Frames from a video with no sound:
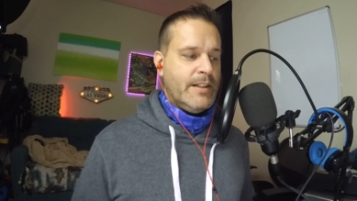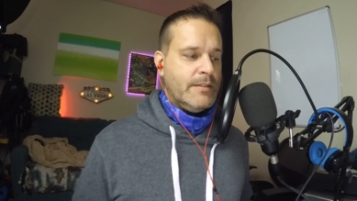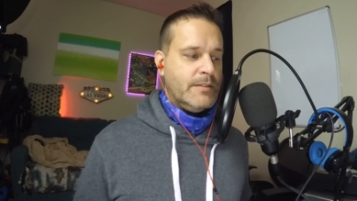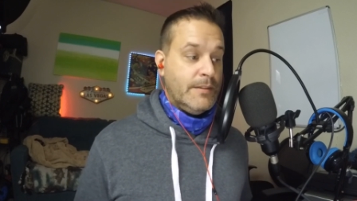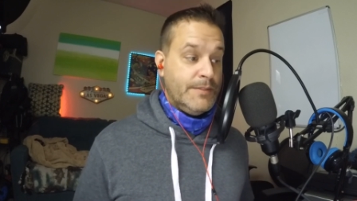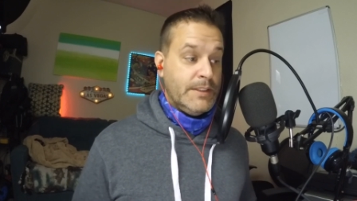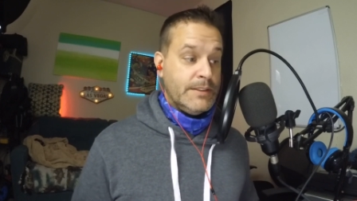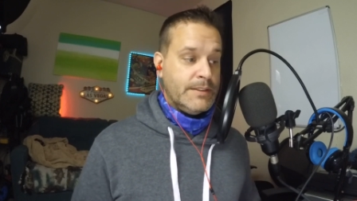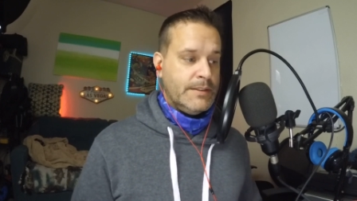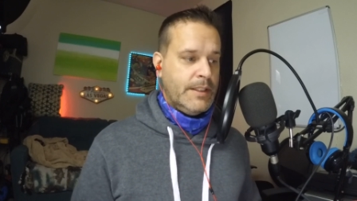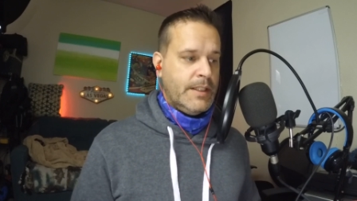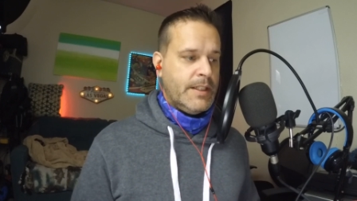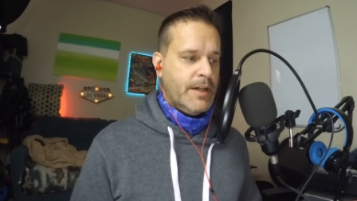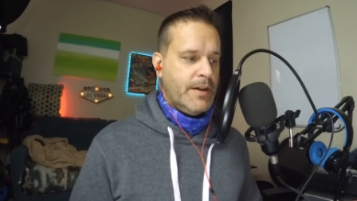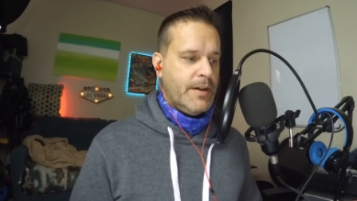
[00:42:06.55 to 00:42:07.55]
So if you're
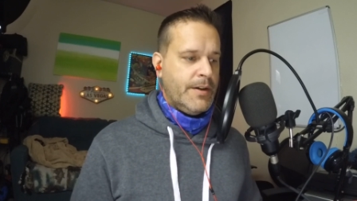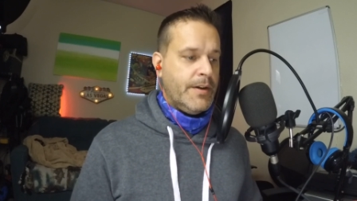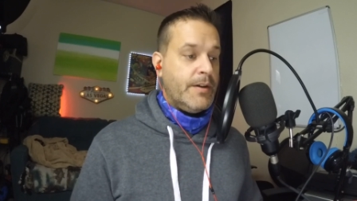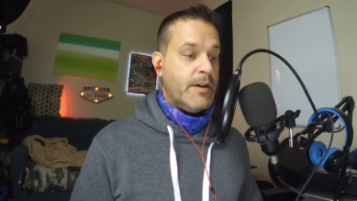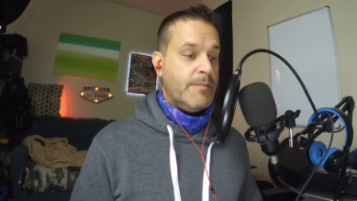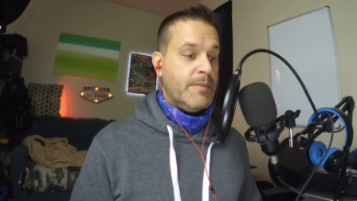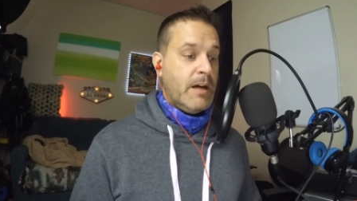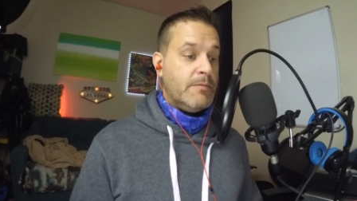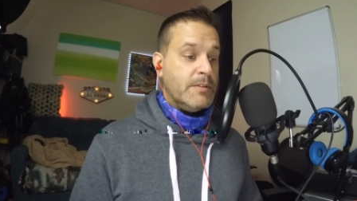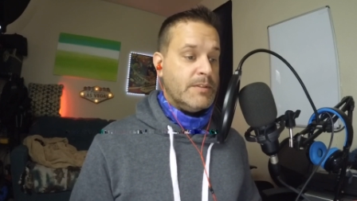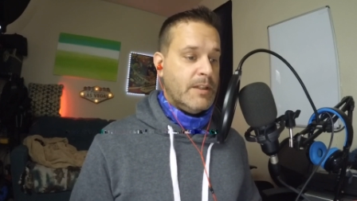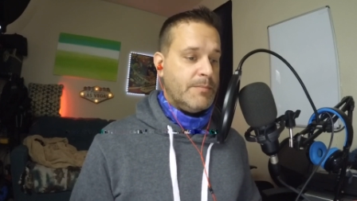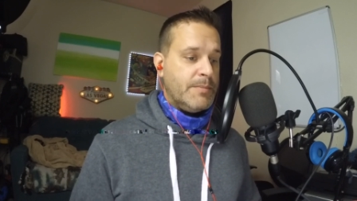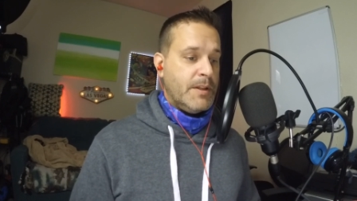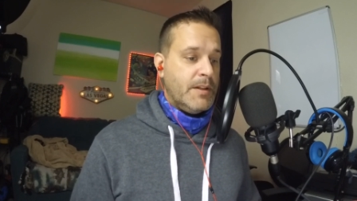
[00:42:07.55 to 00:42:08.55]
sick here and you come down with
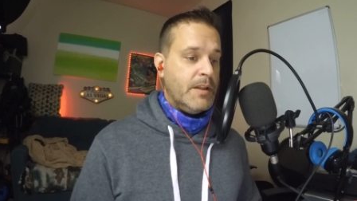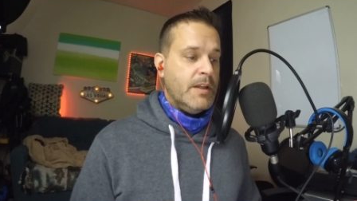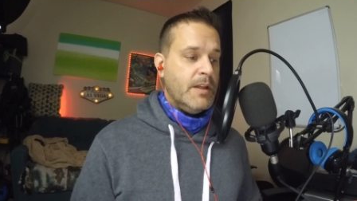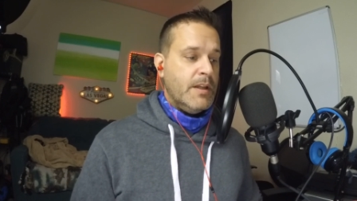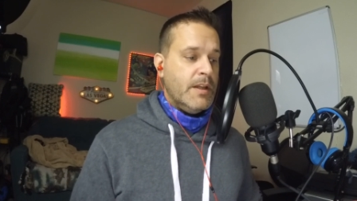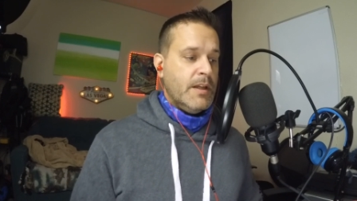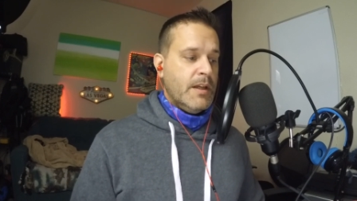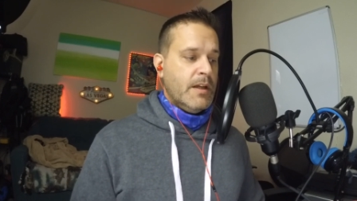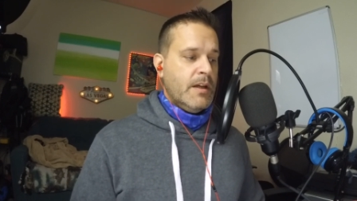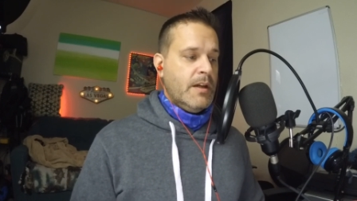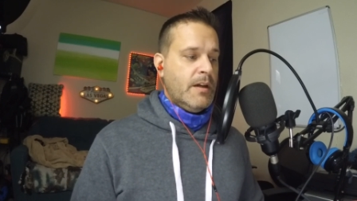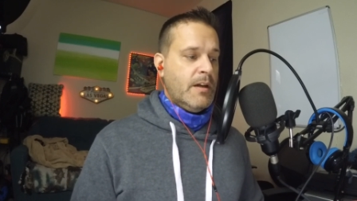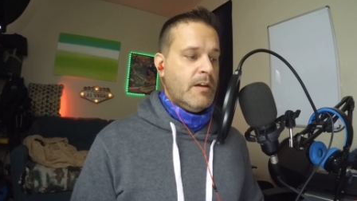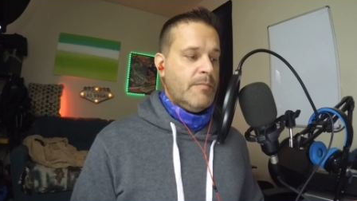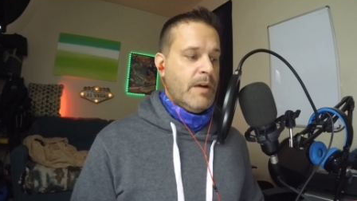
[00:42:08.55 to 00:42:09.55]
something,
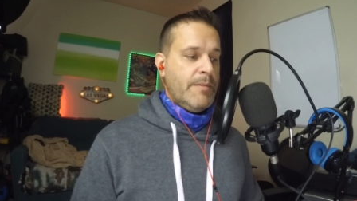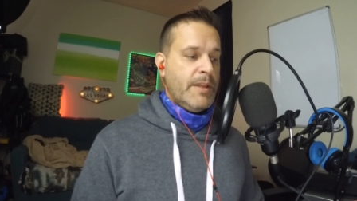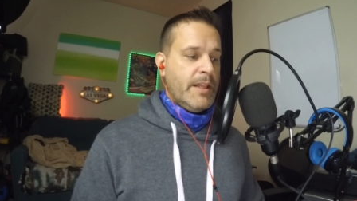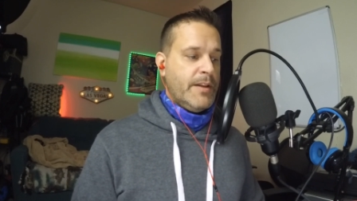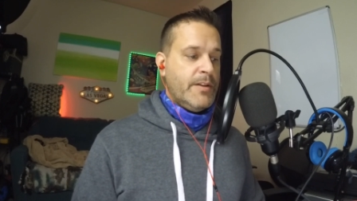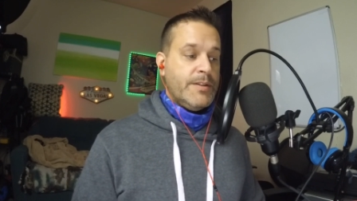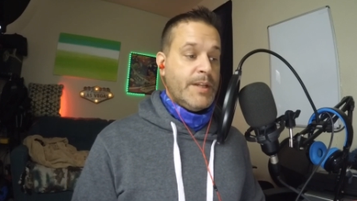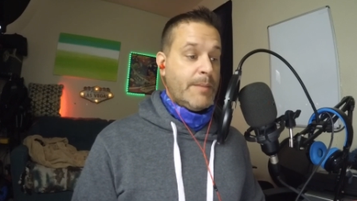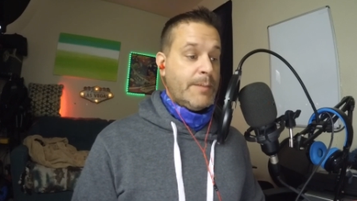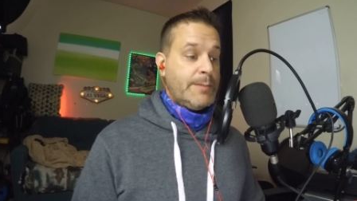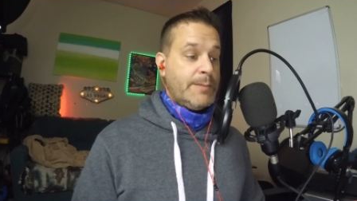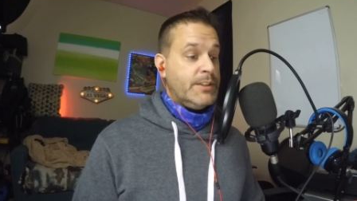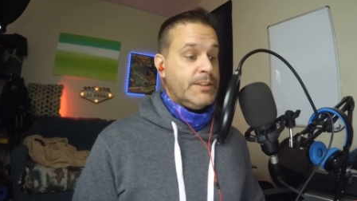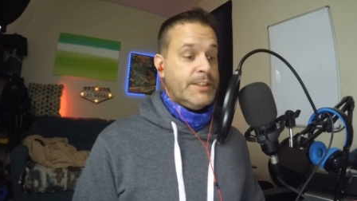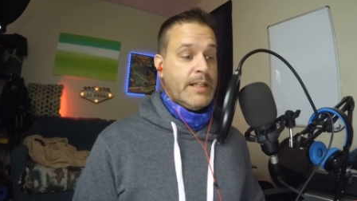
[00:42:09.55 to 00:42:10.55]
or maybe they do
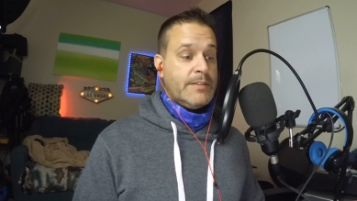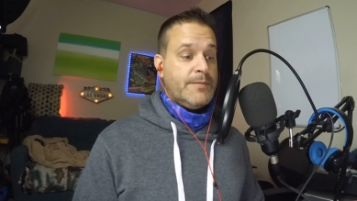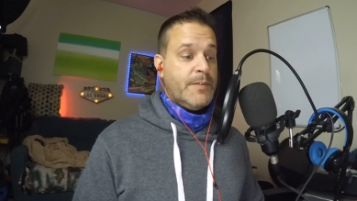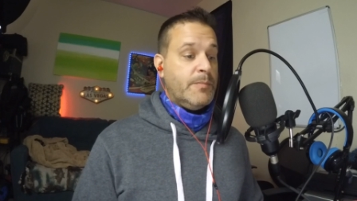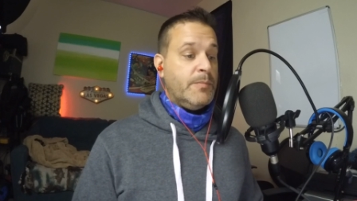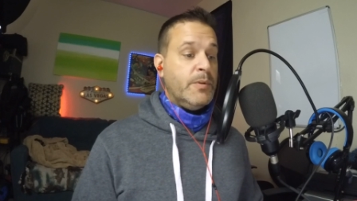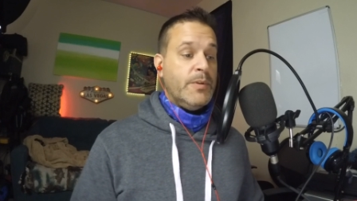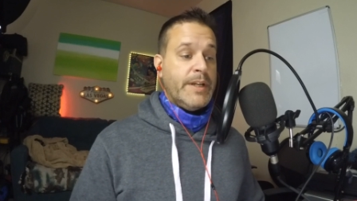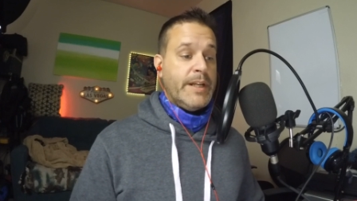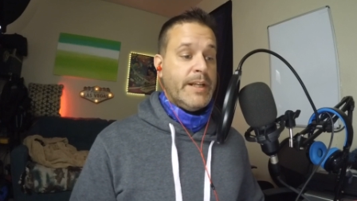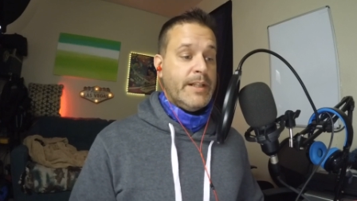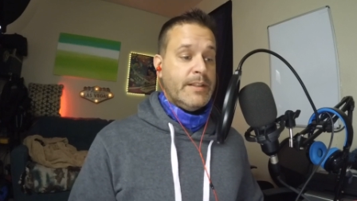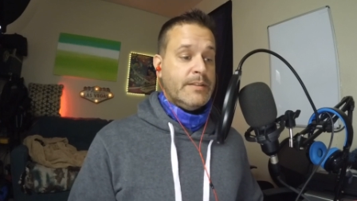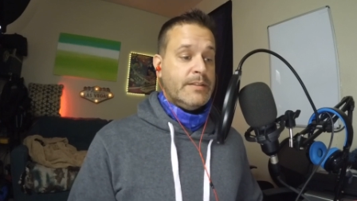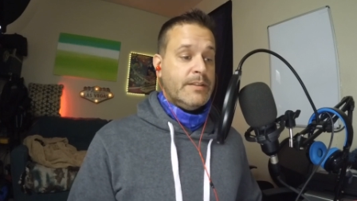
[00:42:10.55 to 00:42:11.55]
temperature checks for
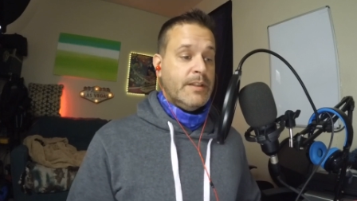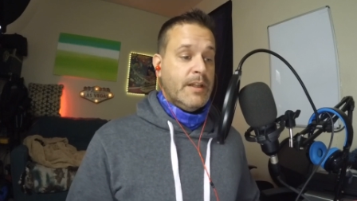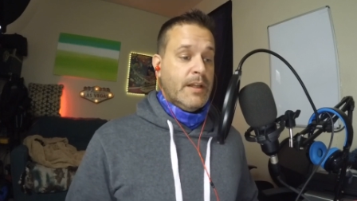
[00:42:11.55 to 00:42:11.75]
employees,